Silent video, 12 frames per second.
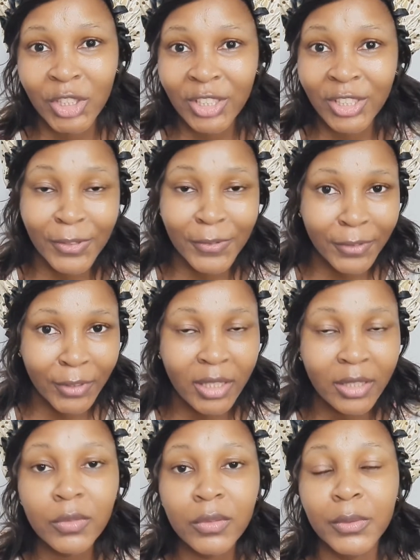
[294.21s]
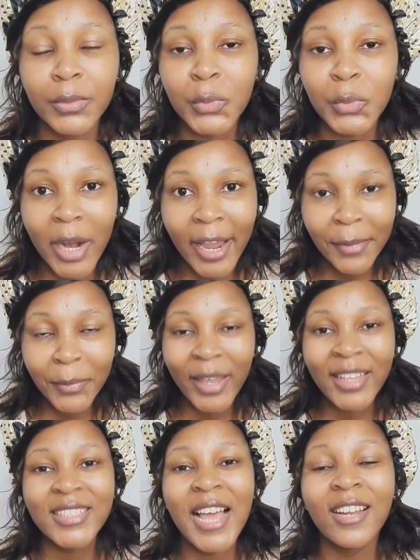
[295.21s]
Don't forget to subscribe
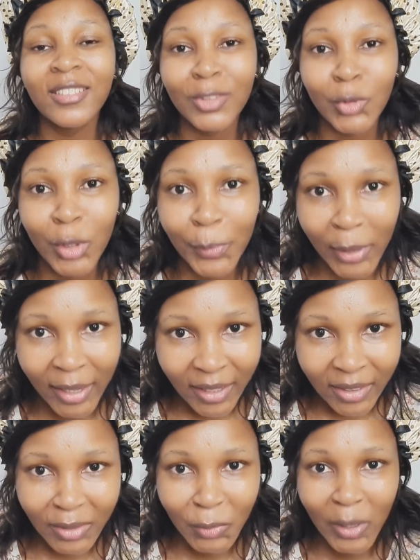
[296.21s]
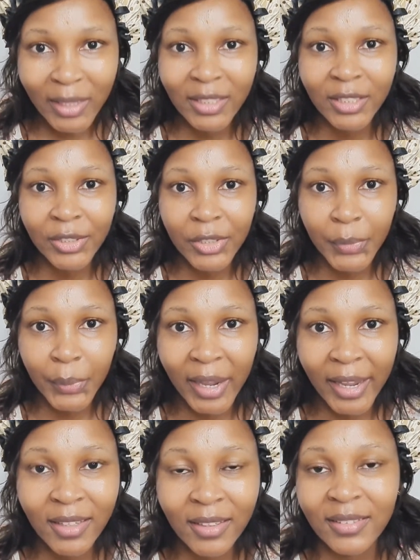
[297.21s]
and I'll see you in my next one. Goodbye
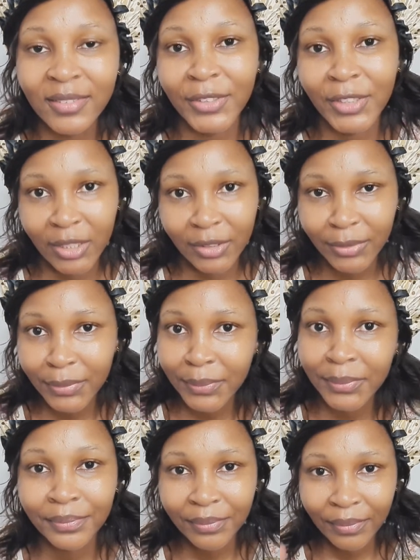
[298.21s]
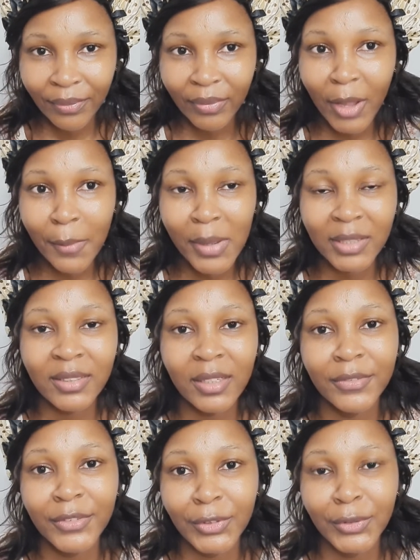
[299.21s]
for now. Much love
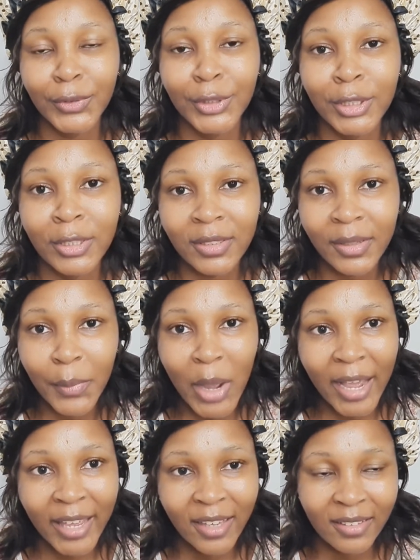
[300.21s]
to you all. Bye.